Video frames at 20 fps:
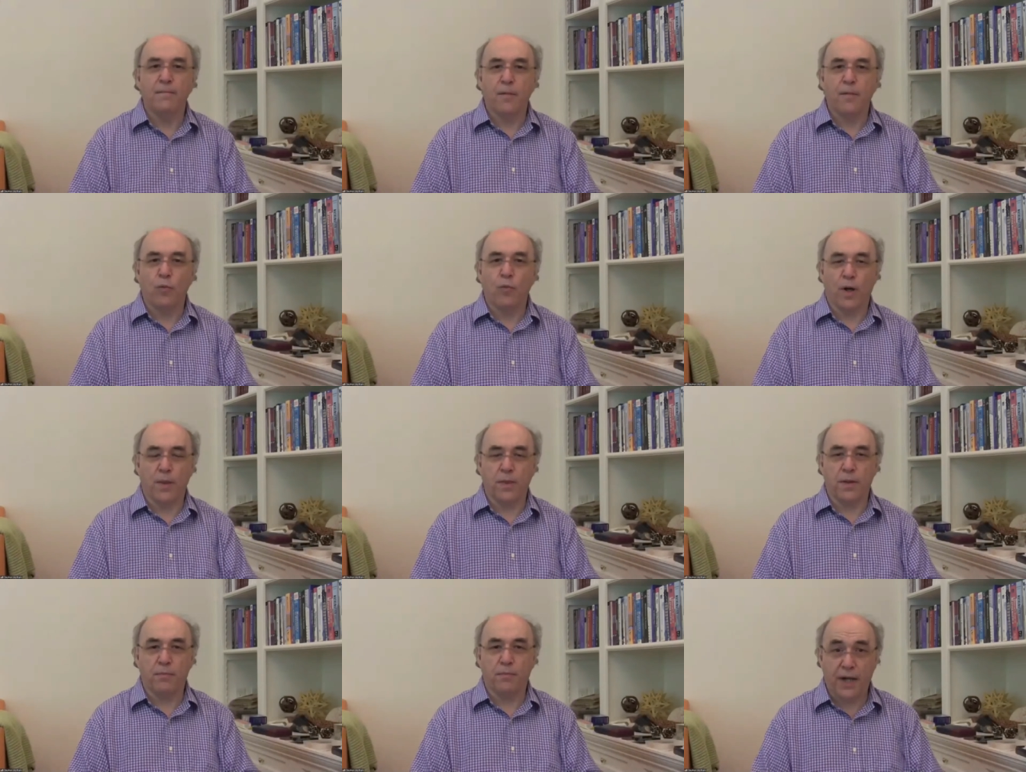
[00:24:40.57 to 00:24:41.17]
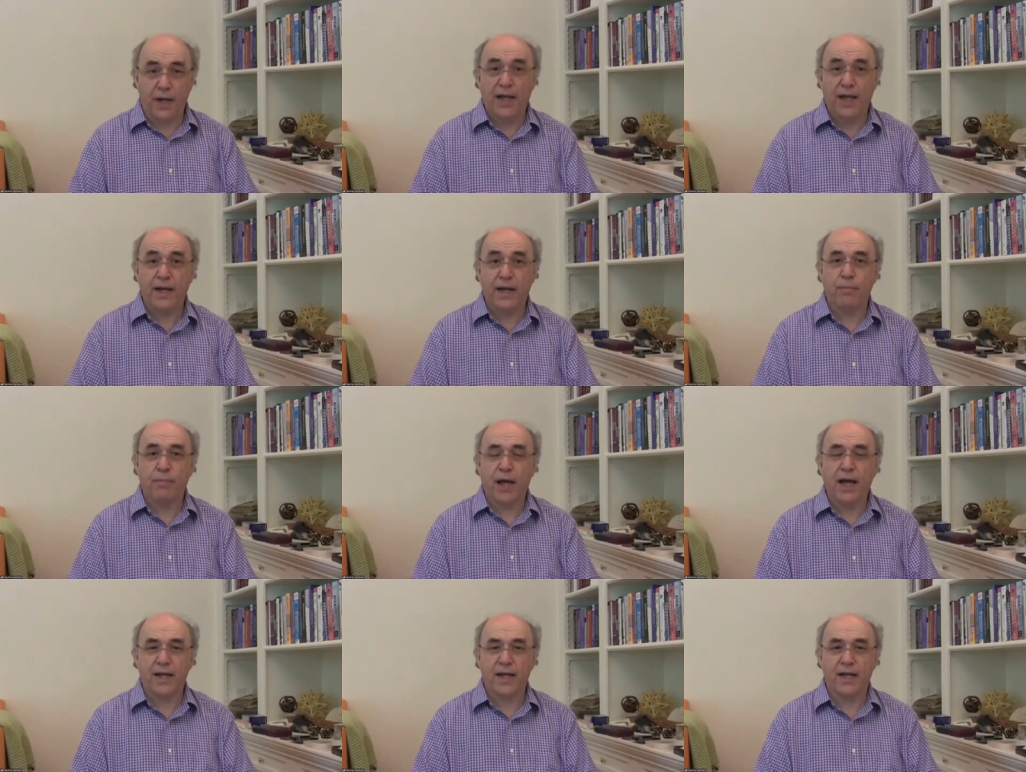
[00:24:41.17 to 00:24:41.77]
What the
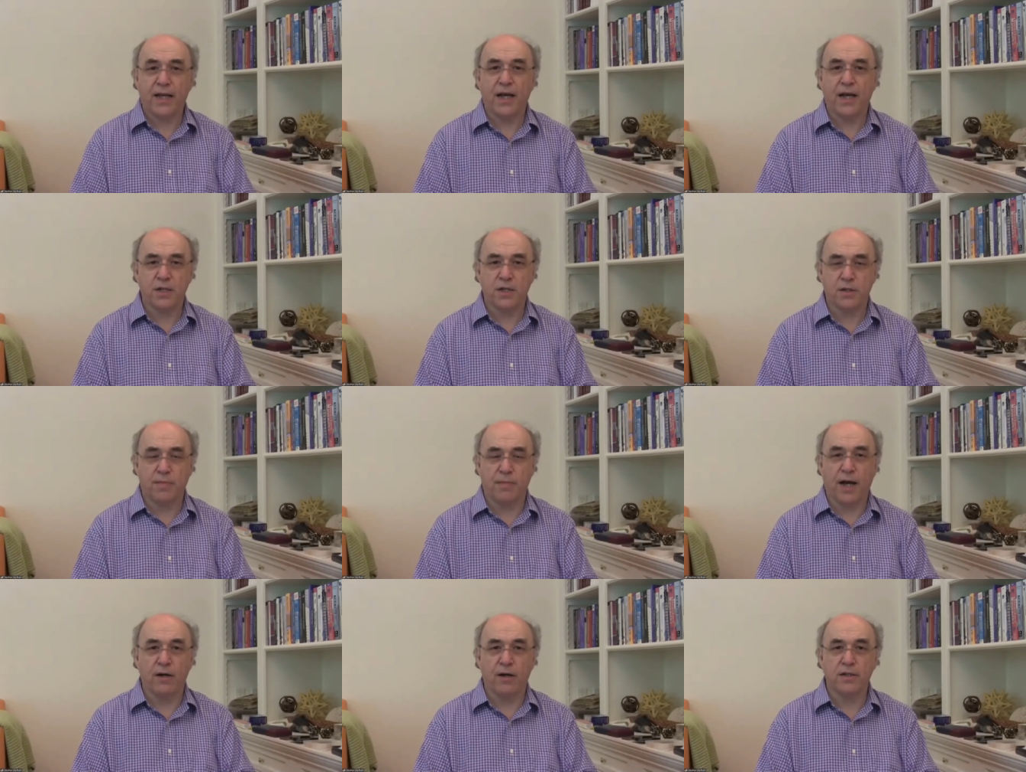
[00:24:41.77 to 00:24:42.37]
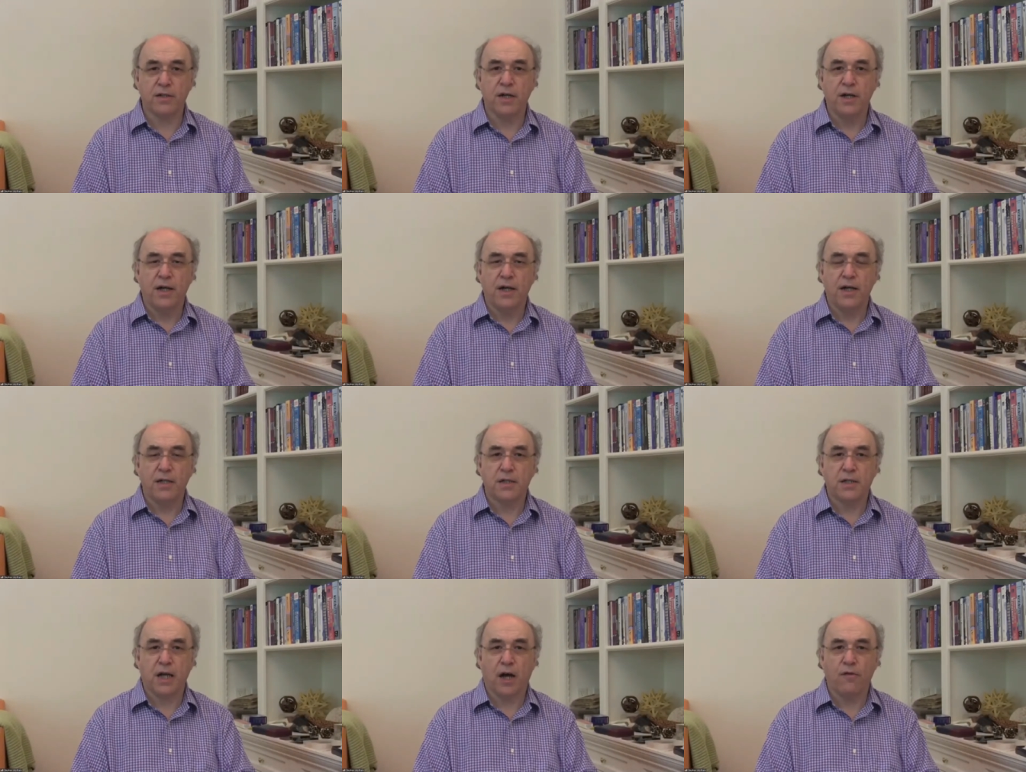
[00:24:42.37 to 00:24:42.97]
plane cares about
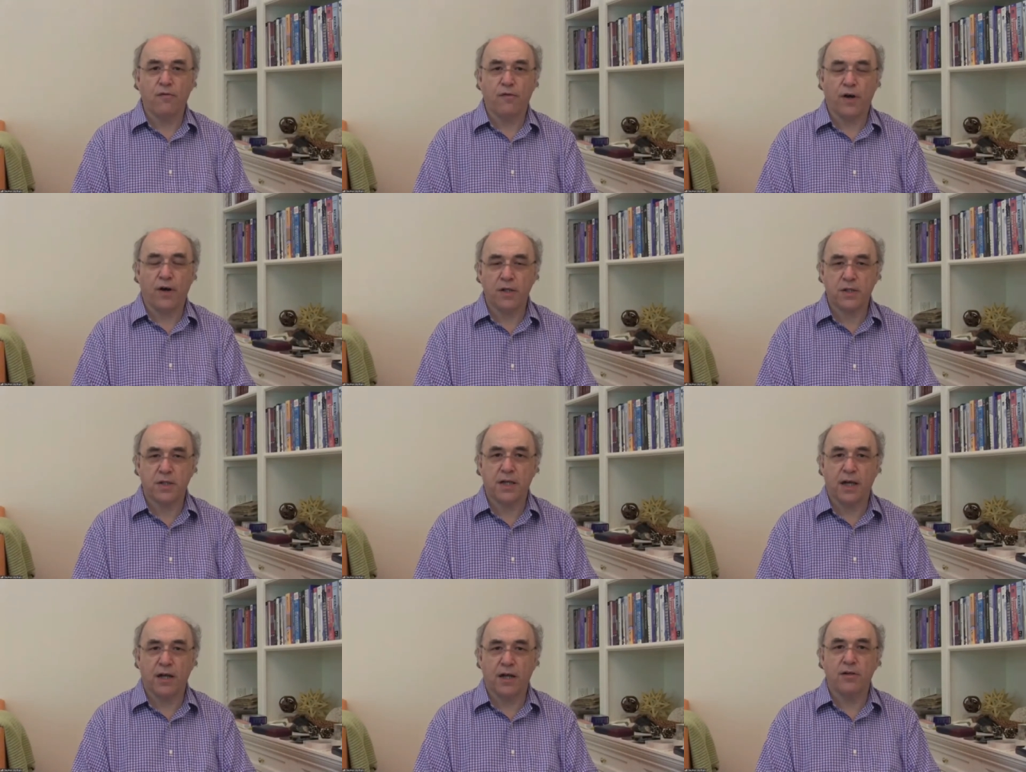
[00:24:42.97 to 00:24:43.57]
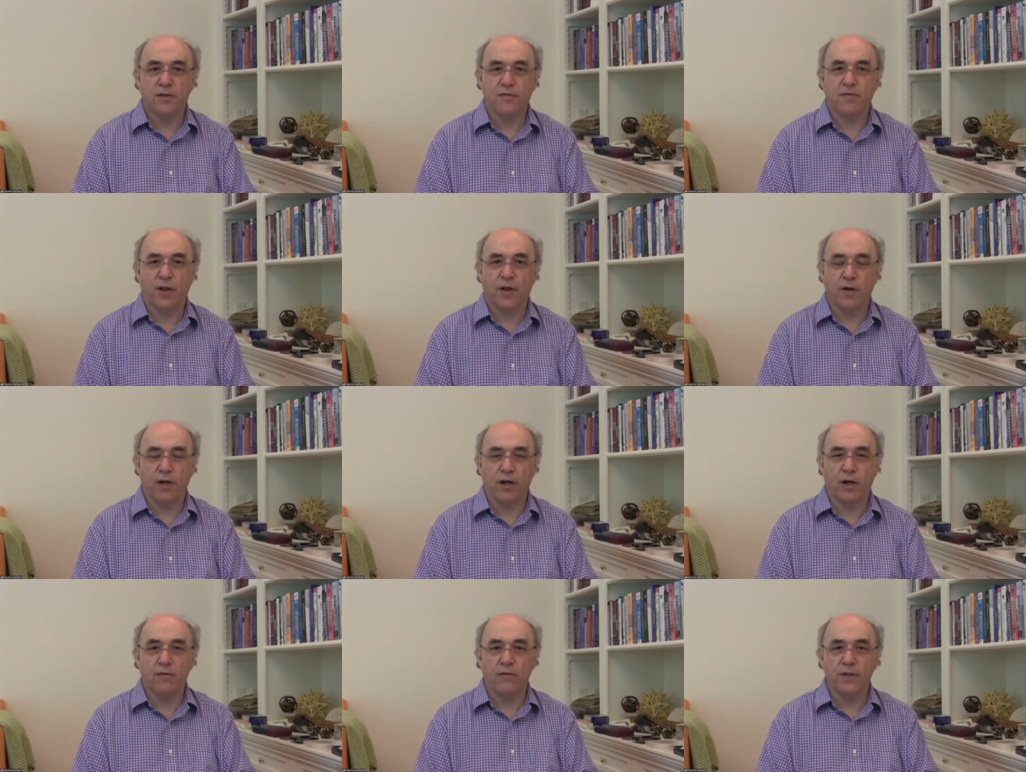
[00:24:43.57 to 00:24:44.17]
is how fast the air is
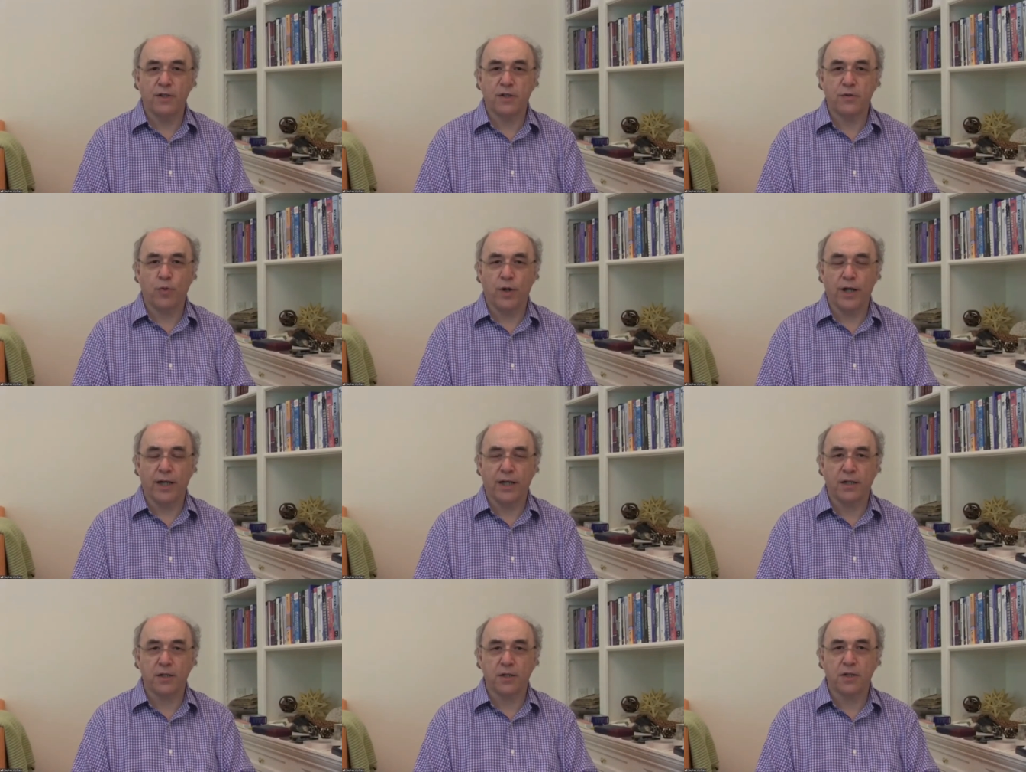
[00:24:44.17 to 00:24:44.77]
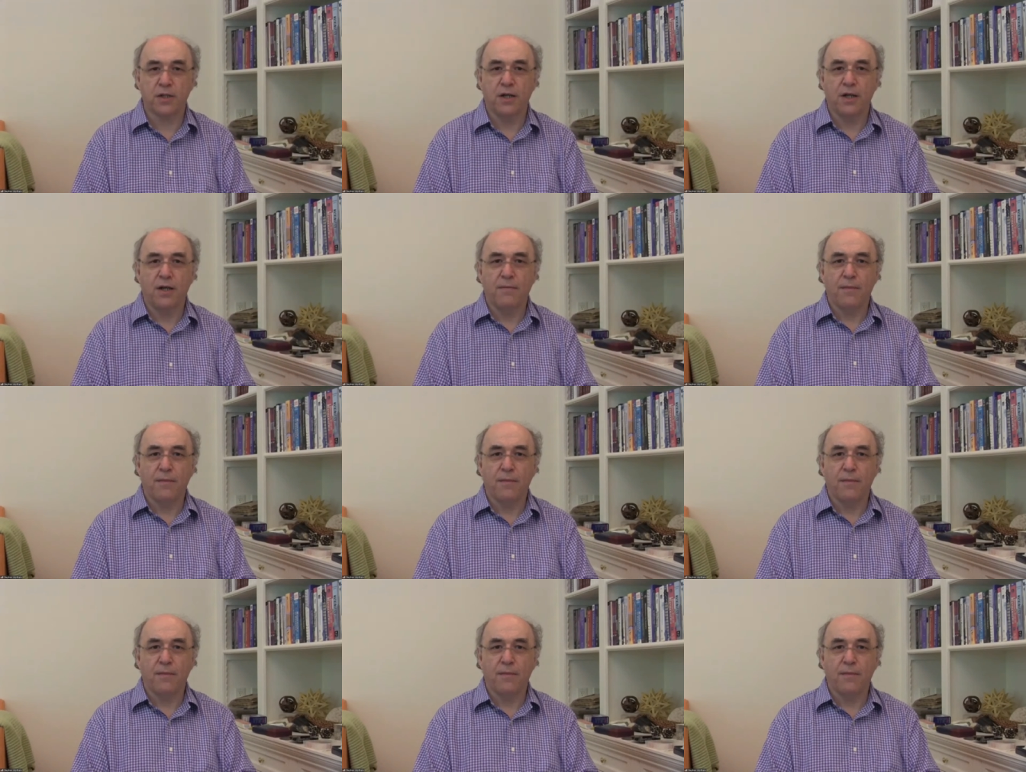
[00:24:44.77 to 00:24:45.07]
flowing over its wings,